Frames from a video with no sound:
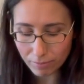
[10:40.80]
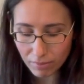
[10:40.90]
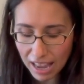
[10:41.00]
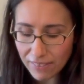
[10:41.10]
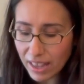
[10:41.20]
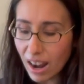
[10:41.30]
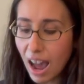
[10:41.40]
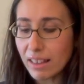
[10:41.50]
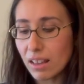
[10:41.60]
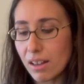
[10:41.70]
And then
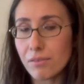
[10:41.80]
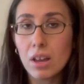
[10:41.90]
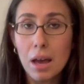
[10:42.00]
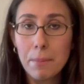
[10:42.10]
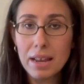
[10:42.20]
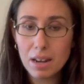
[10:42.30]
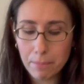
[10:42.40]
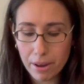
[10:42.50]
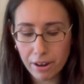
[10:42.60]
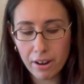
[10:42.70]
I love peanut
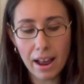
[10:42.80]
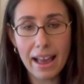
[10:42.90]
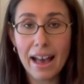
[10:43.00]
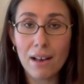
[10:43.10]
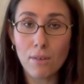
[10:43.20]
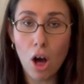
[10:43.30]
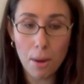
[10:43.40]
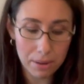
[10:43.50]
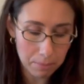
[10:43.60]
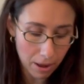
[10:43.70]
butter. I have
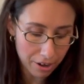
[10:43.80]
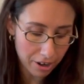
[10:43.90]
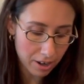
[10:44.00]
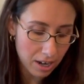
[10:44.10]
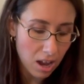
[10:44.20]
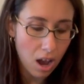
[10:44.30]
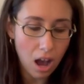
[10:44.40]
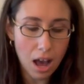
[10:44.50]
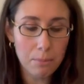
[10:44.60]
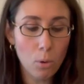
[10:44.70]
almond butter
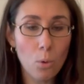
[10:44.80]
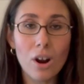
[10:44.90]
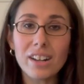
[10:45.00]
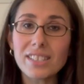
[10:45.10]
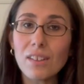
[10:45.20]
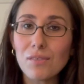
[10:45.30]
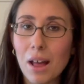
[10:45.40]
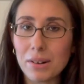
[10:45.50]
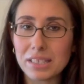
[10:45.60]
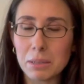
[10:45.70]
or
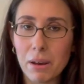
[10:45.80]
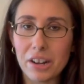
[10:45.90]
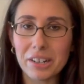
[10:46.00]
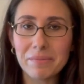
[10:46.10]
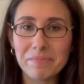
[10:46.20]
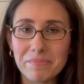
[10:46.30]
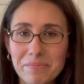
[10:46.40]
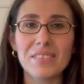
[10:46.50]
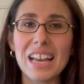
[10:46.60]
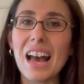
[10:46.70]
sunflower seed butter.
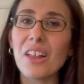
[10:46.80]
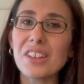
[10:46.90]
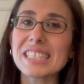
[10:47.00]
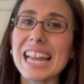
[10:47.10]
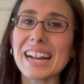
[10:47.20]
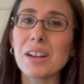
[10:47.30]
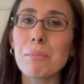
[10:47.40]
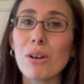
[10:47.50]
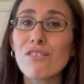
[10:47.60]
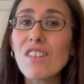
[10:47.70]
Healthy snack
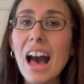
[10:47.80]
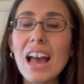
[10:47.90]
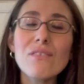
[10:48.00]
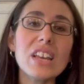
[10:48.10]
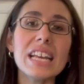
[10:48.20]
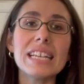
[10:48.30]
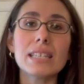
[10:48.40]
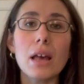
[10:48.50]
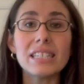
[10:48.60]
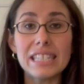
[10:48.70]
number 5 is
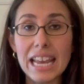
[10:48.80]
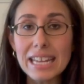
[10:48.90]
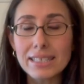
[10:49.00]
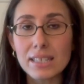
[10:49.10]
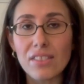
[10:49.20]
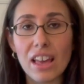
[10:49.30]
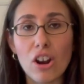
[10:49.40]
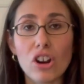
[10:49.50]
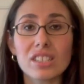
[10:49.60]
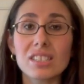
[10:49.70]
dates that
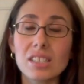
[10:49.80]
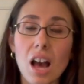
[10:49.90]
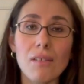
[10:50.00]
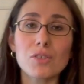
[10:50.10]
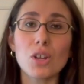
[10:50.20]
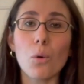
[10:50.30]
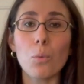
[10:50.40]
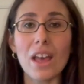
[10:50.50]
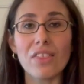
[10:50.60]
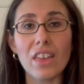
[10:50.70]
are stuffed
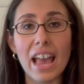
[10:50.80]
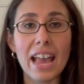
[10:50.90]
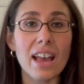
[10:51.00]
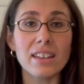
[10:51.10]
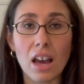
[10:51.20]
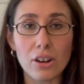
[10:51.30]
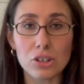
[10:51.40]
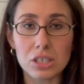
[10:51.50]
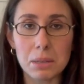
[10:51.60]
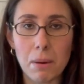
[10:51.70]
with a nut or
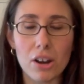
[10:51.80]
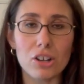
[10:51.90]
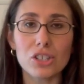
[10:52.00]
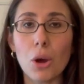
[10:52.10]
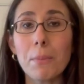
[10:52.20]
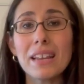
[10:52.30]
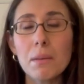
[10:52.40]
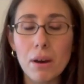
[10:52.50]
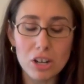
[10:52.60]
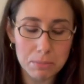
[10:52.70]
seed butter. So peanut
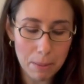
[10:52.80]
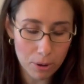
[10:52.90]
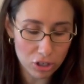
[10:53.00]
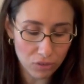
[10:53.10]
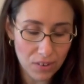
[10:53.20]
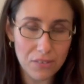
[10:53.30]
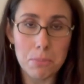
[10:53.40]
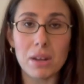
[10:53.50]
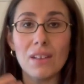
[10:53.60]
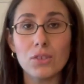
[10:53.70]
butter is my personal favorite,
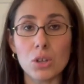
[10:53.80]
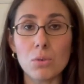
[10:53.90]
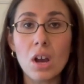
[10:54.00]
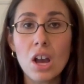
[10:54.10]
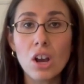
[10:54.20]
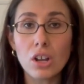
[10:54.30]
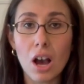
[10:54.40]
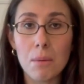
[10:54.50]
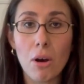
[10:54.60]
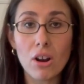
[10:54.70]
but if you
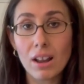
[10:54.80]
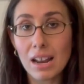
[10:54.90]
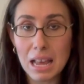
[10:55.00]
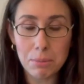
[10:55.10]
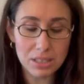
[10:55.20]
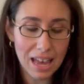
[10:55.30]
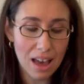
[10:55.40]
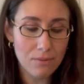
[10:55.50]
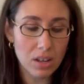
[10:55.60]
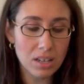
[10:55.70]
are not able to
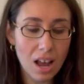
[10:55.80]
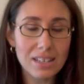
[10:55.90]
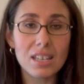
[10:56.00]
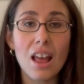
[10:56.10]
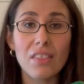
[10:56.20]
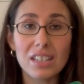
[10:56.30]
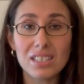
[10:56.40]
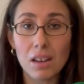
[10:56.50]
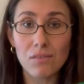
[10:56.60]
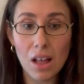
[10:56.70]
have nuts, then
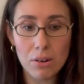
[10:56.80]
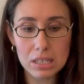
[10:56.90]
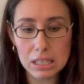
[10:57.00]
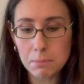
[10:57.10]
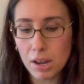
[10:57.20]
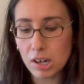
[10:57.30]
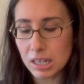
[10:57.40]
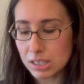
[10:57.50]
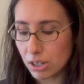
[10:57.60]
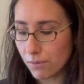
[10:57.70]
sunflower seed butter
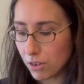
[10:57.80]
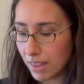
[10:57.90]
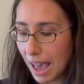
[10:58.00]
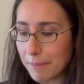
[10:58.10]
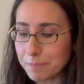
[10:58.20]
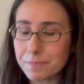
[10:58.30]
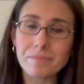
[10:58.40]
is good for that.